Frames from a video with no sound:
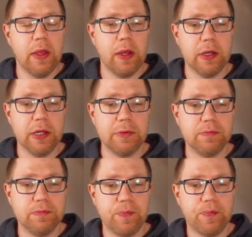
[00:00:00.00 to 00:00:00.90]

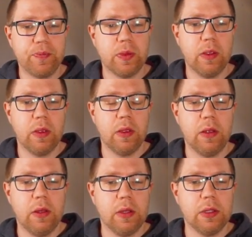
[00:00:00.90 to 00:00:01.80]
Um,
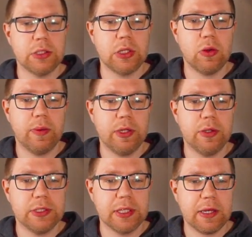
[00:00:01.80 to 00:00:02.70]
so I'll be
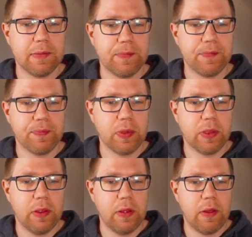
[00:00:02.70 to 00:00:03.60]
using that.
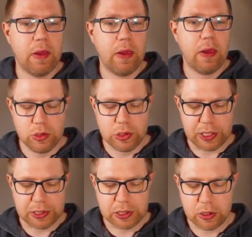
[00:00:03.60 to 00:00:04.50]
So
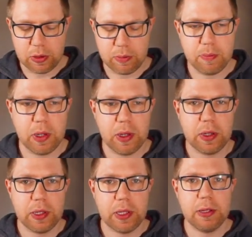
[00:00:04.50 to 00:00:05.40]
let's start
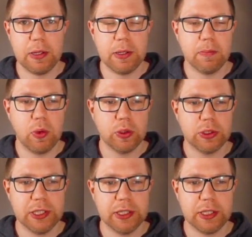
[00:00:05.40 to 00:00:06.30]
by
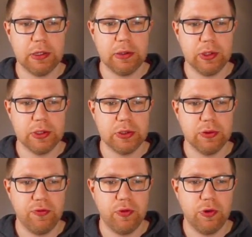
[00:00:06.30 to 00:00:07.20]
importing that library. So
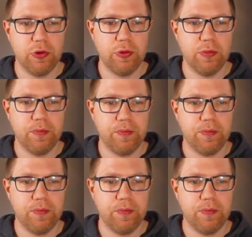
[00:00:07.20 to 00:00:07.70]
from